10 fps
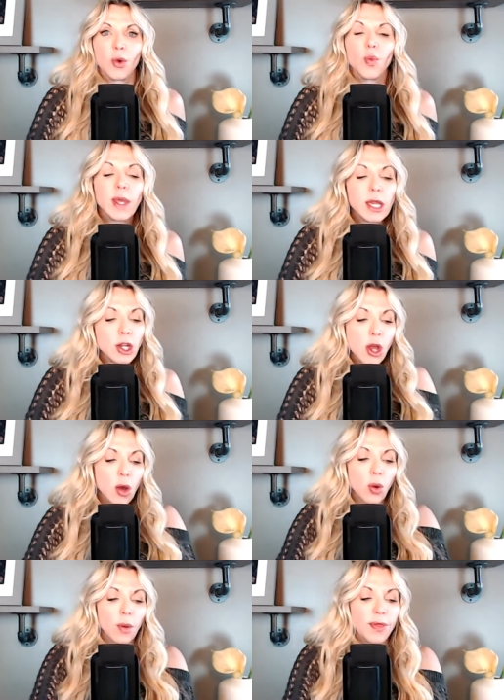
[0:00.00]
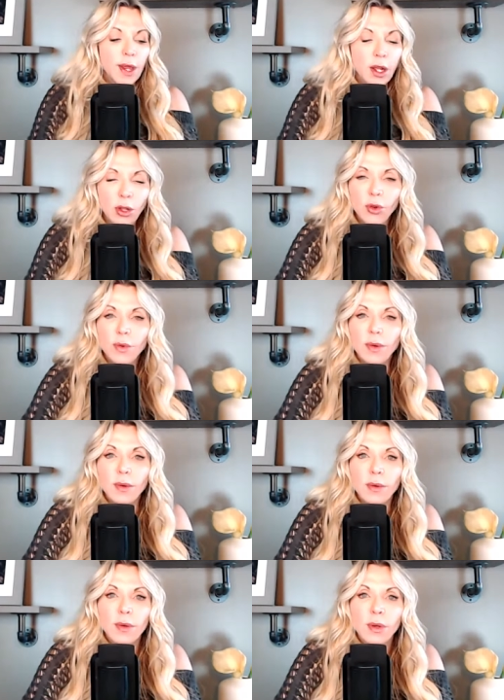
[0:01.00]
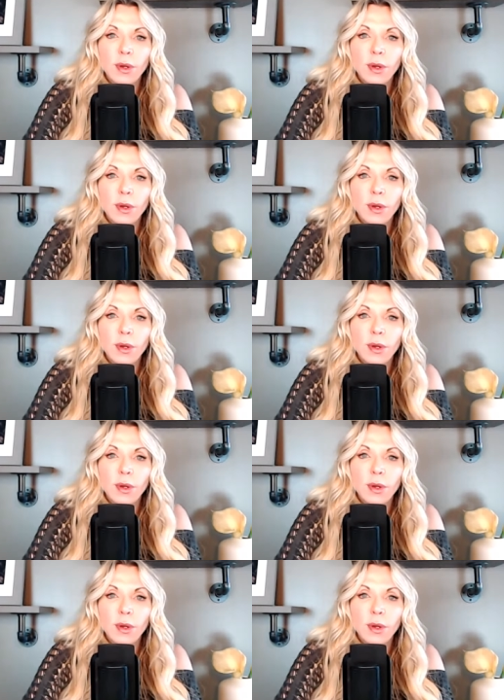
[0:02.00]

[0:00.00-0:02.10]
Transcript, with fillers: We know that gluten